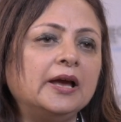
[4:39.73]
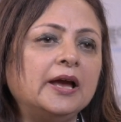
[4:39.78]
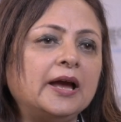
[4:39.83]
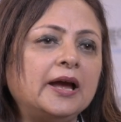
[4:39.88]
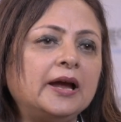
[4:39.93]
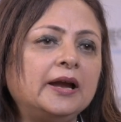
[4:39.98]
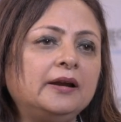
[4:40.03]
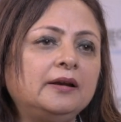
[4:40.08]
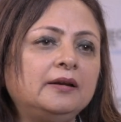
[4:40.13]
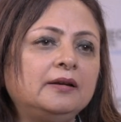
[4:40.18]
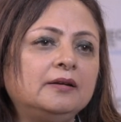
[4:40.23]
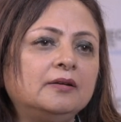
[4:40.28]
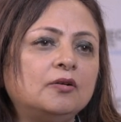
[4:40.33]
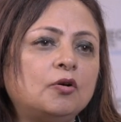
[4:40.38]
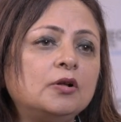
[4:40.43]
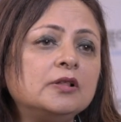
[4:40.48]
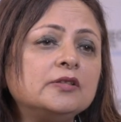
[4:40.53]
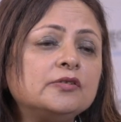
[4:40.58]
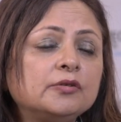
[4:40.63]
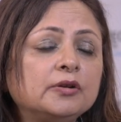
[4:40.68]
and
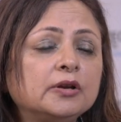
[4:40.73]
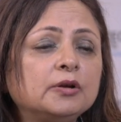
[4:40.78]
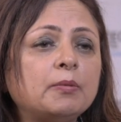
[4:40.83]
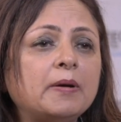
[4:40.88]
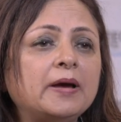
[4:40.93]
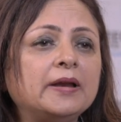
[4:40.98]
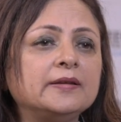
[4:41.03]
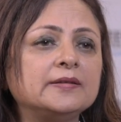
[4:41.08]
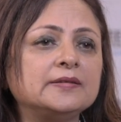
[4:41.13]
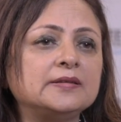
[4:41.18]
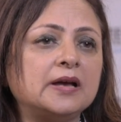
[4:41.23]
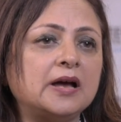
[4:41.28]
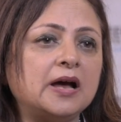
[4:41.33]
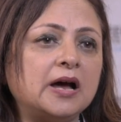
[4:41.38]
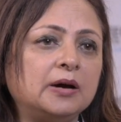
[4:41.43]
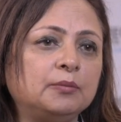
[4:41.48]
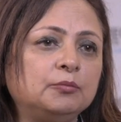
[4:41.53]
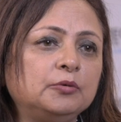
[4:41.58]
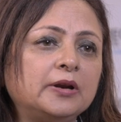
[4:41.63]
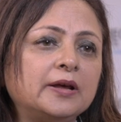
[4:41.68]
also requires the
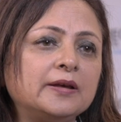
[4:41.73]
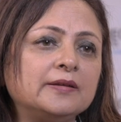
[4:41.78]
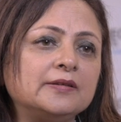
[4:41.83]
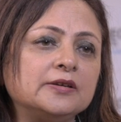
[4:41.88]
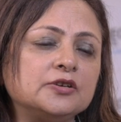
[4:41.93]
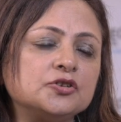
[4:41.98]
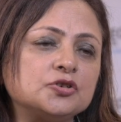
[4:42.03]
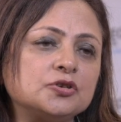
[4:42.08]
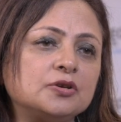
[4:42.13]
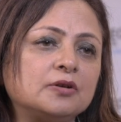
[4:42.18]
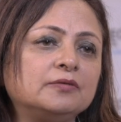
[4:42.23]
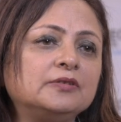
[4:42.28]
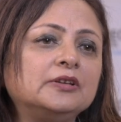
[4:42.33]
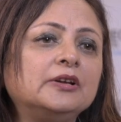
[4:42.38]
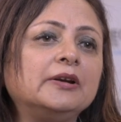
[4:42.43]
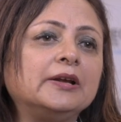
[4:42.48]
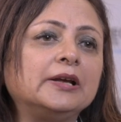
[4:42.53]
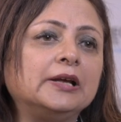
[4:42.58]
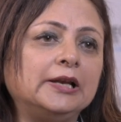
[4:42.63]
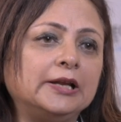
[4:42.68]
harmonization of the
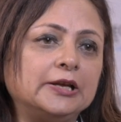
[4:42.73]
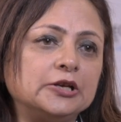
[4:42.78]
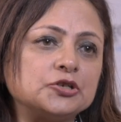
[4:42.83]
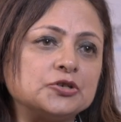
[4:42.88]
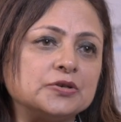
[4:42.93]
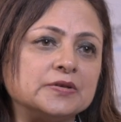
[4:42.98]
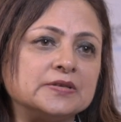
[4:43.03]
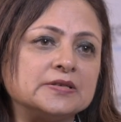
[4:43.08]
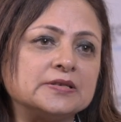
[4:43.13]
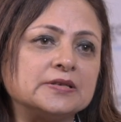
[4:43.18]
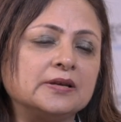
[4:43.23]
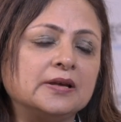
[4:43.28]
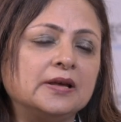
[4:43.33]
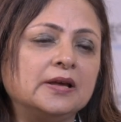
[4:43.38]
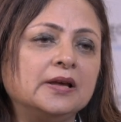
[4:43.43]
regulations.